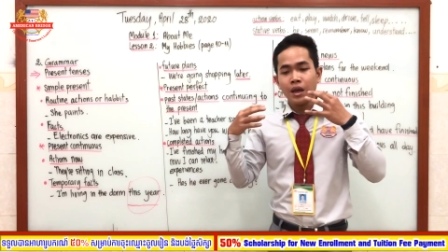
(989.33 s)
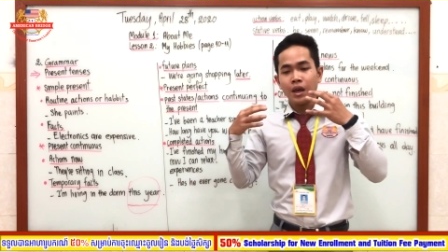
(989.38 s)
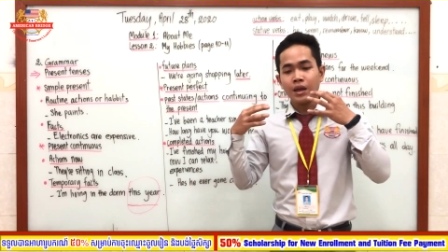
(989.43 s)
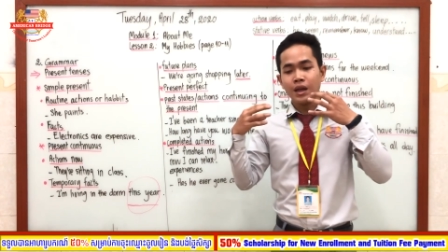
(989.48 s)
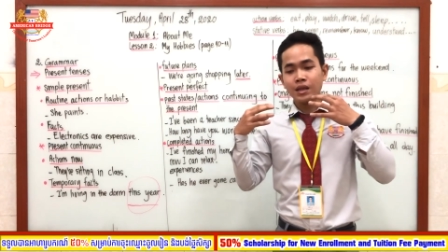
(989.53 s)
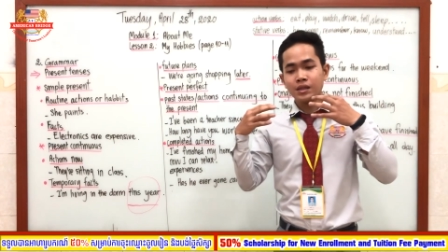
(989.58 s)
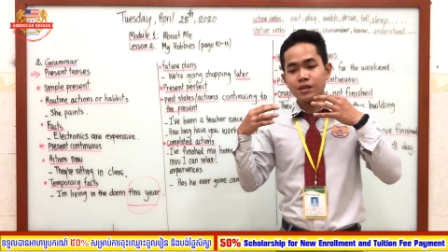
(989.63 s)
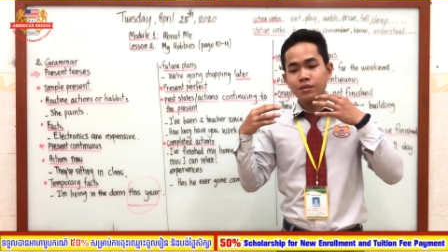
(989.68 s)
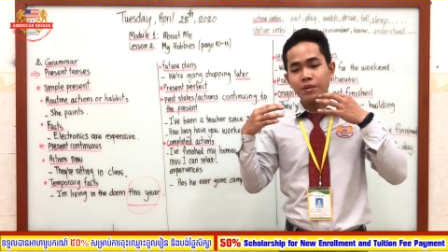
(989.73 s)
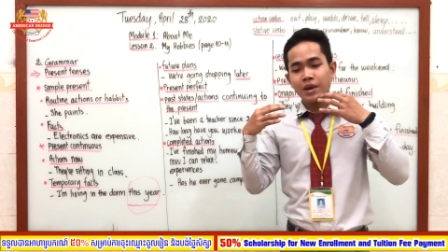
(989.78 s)
it
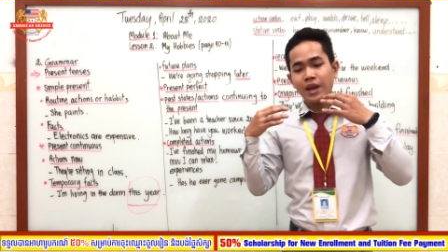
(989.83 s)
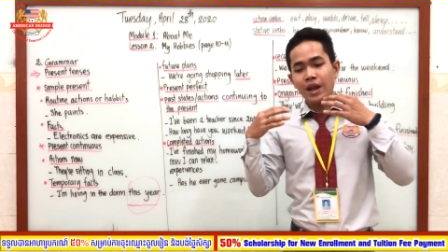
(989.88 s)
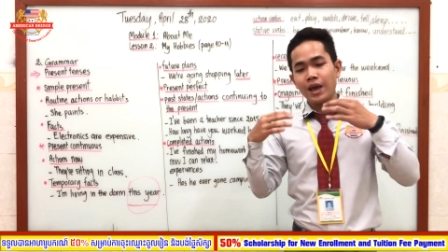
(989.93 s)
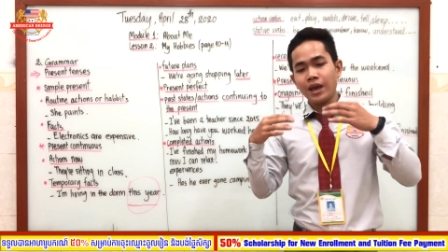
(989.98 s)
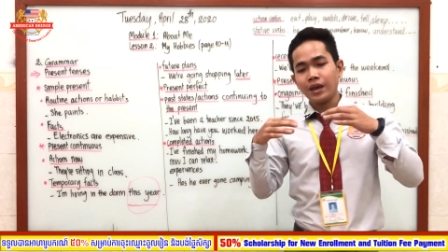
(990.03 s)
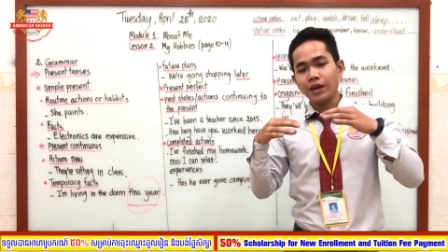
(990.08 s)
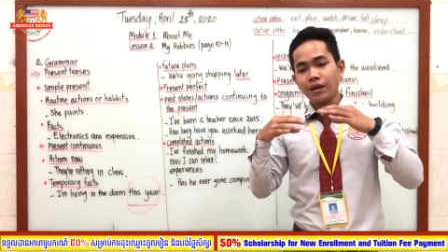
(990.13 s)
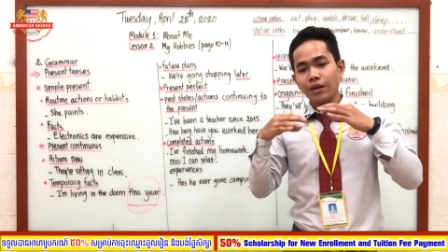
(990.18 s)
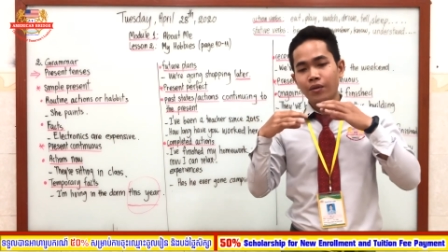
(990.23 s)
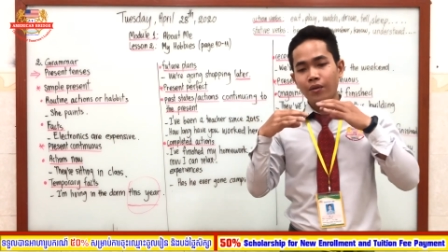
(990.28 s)
doesn't mean
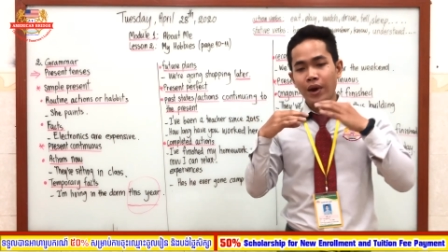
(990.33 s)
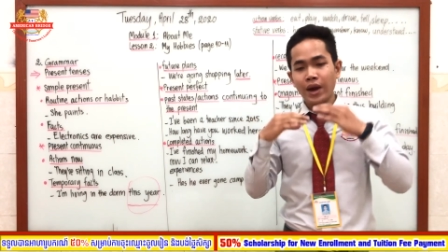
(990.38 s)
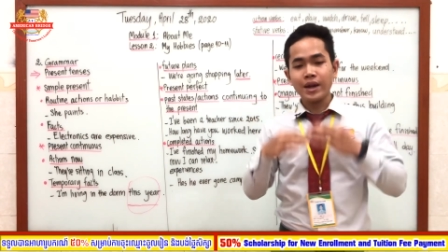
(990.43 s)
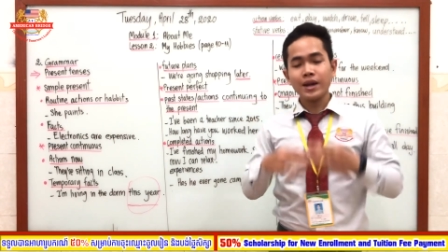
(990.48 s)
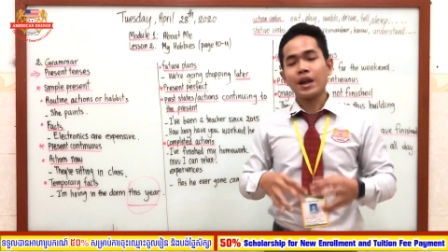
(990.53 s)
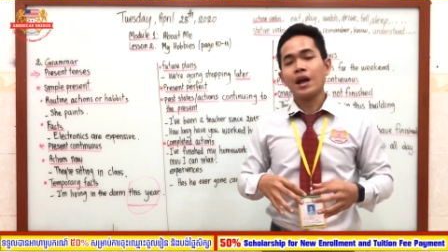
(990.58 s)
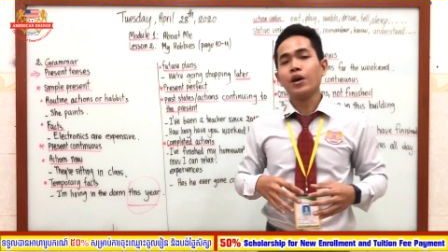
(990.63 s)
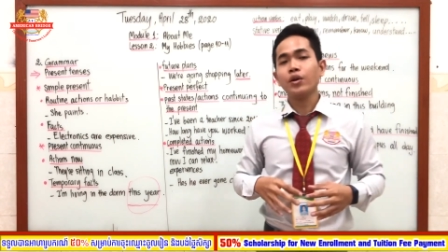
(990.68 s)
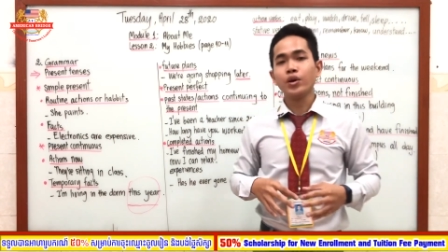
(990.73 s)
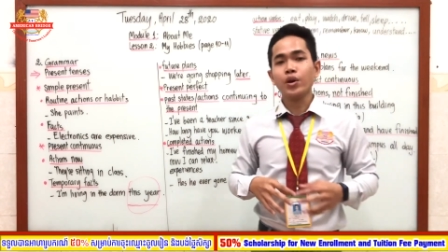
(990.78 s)
like
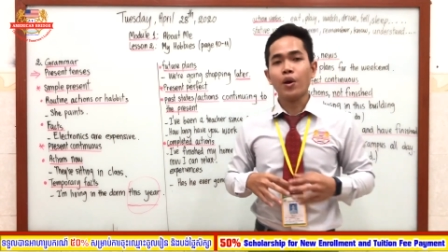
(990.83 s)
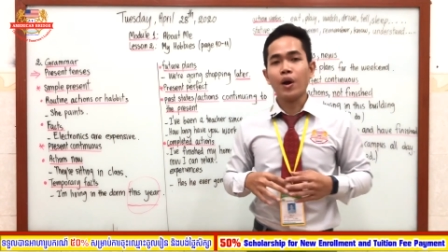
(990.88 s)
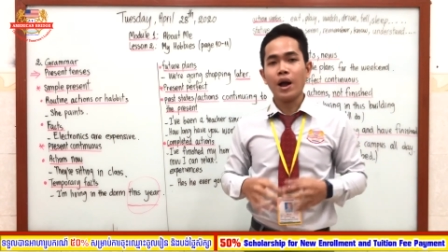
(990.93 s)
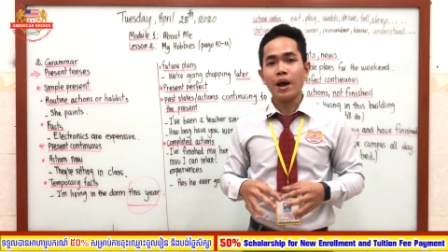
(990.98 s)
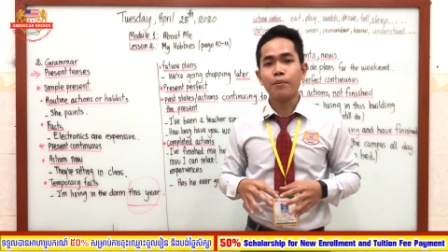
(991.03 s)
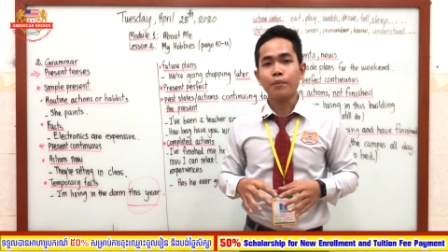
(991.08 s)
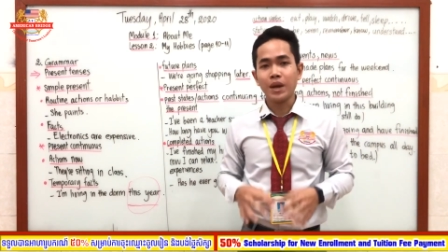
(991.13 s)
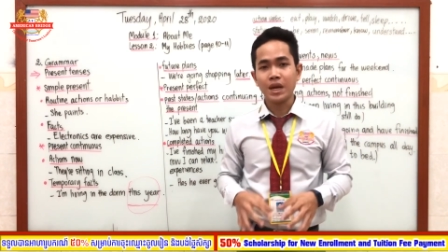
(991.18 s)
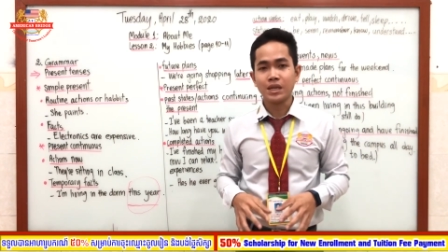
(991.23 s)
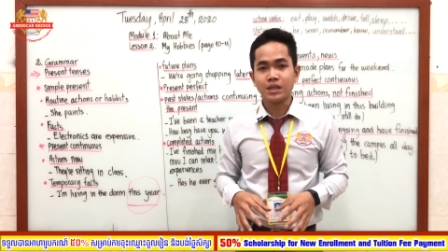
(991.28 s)
right now you
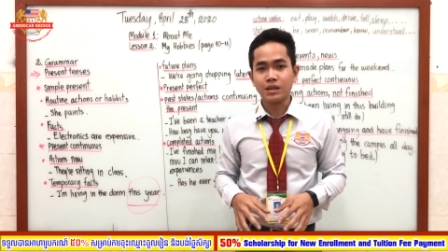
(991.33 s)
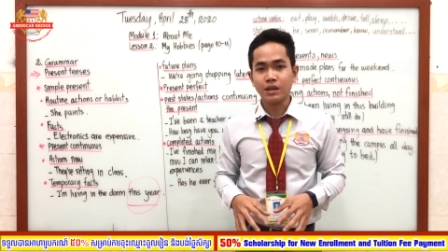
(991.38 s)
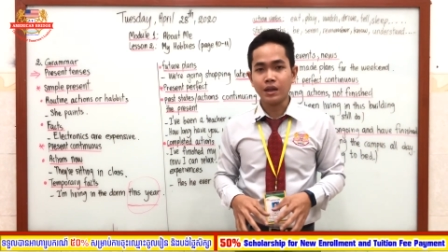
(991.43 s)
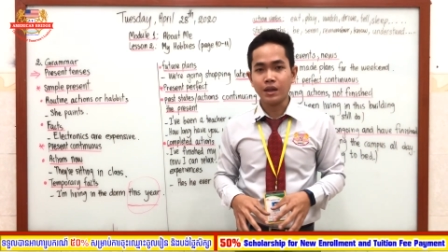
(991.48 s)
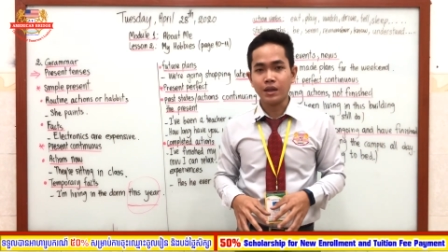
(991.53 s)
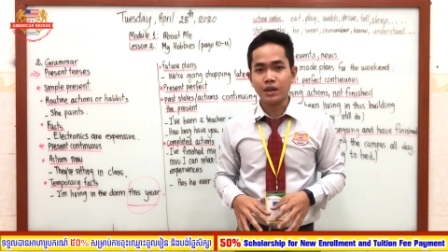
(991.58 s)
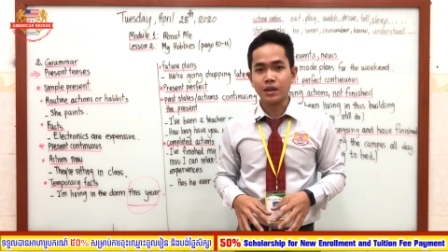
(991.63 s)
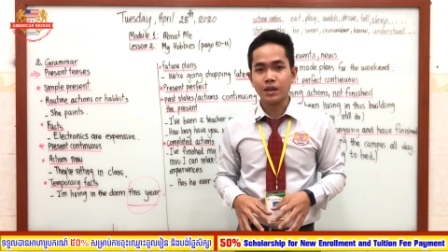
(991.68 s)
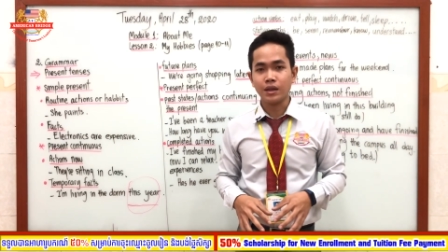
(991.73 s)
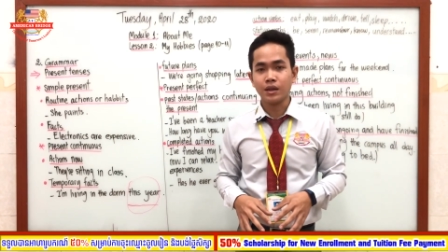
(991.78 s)
are
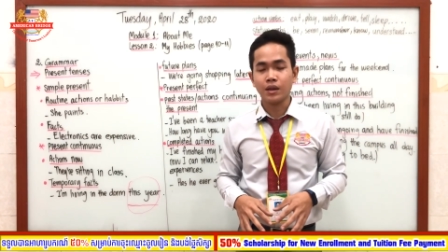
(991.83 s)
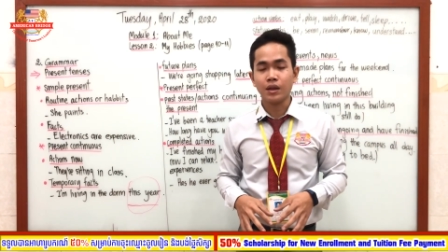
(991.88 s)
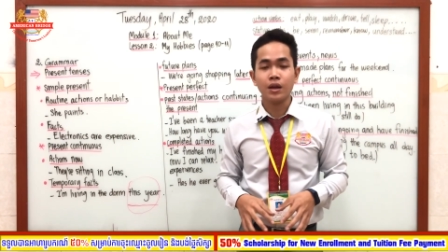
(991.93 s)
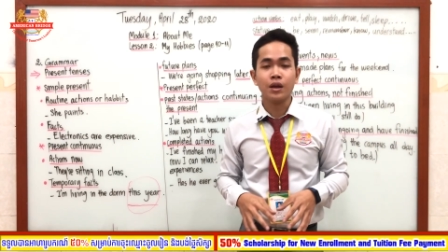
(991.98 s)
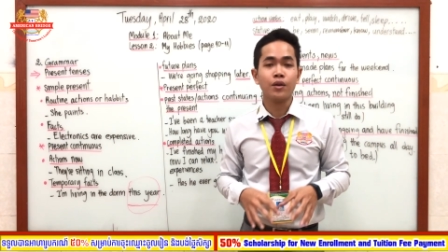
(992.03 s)
meeting,